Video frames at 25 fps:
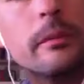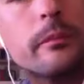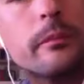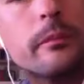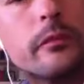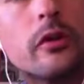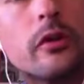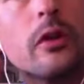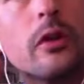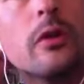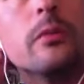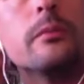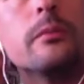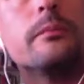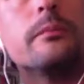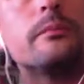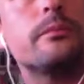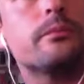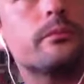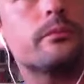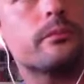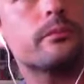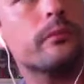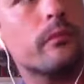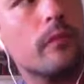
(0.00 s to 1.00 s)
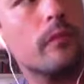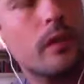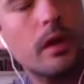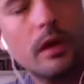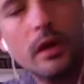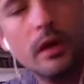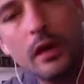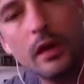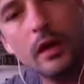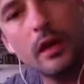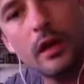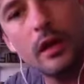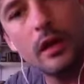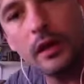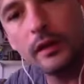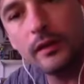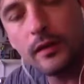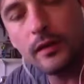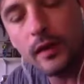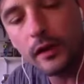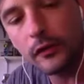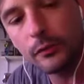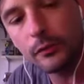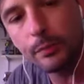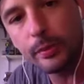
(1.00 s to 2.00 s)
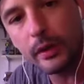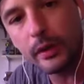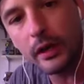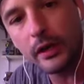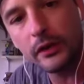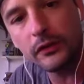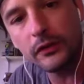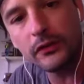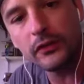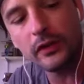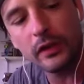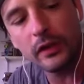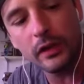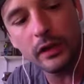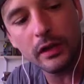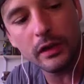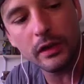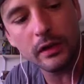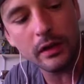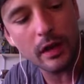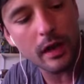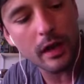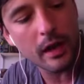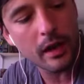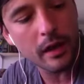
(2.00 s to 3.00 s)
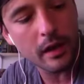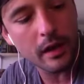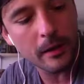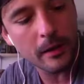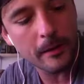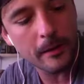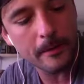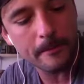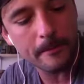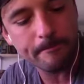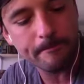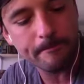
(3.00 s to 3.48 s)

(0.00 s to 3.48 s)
So, it takes place in a